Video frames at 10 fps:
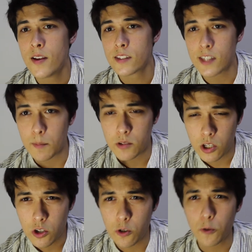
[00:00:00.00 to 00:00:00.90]
Step
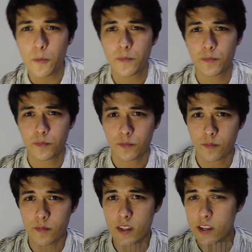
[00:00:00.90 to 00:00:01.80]
2,
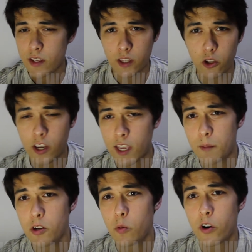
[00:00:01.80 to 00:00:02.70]
in looking
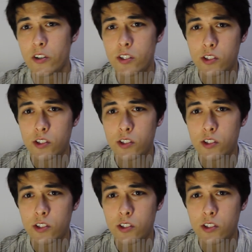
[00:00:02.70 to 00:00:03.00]
up new words,